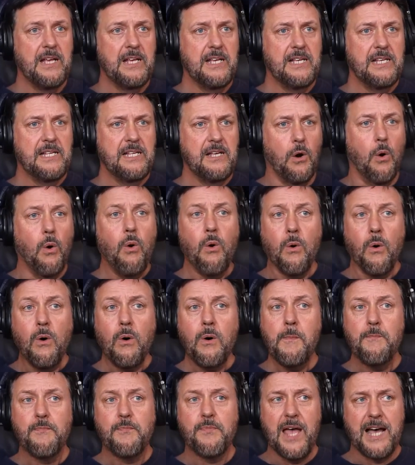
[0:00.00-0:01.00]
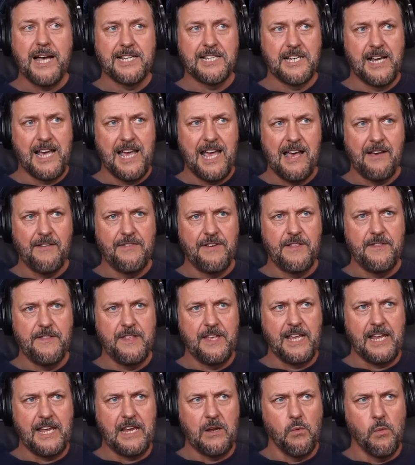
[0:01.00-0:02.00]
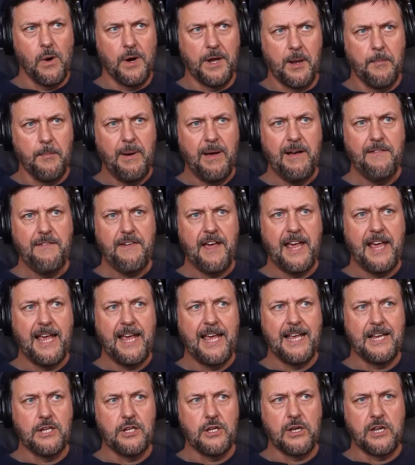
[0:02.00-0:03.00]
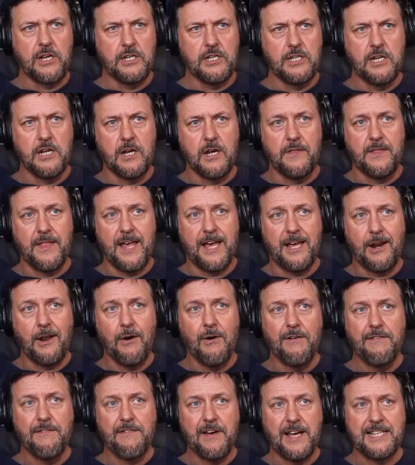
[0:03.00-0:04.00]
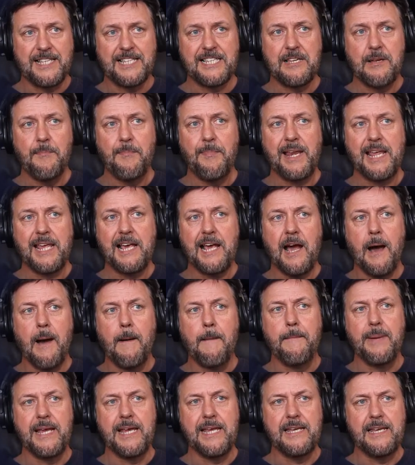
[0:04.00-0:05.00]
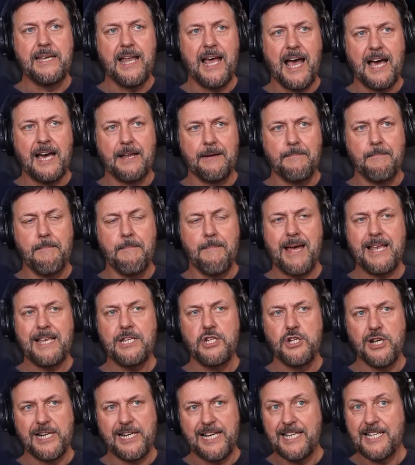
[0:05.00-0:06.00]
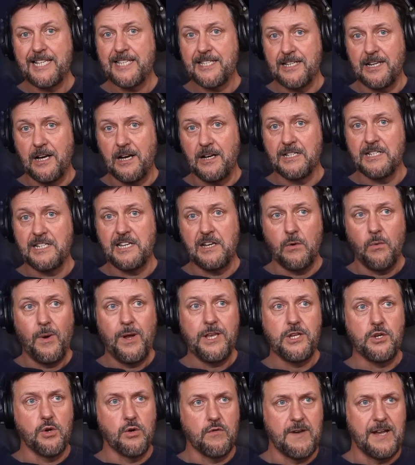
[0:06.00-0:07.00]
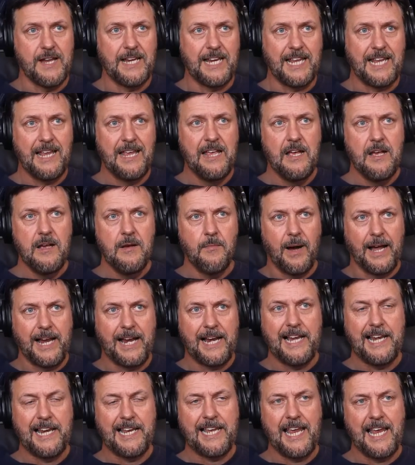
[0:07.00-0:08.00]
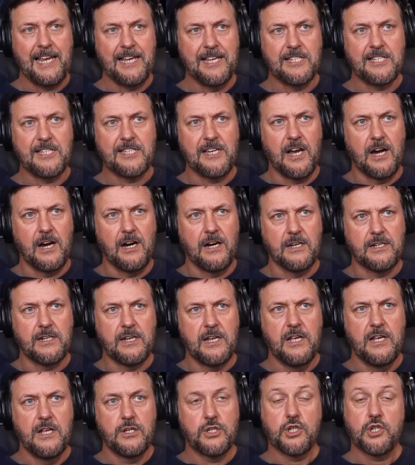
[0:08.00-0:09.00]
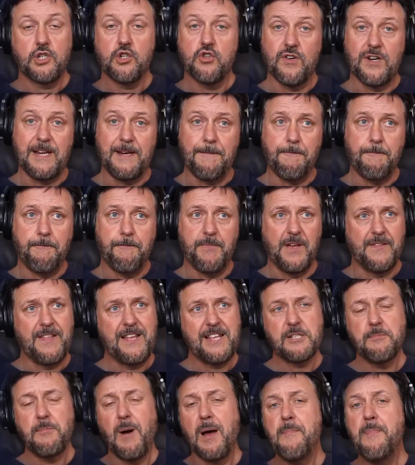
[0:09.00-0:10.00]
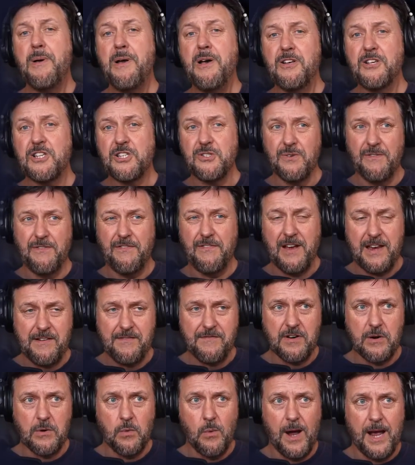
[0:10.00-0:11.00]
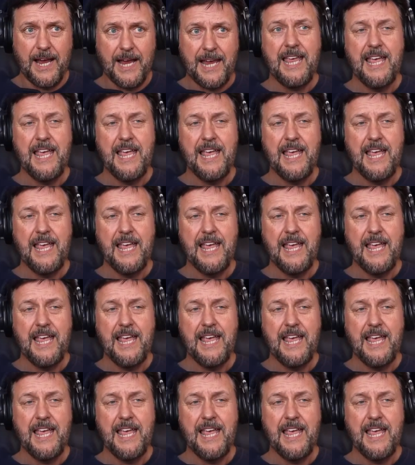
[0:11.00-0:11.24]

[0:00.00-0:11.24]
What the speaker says: Or, as I have in the one above here, you can turn that off and simply come in and manually start it when you're ready by clicking Start Stream. Now that's my personal favourite way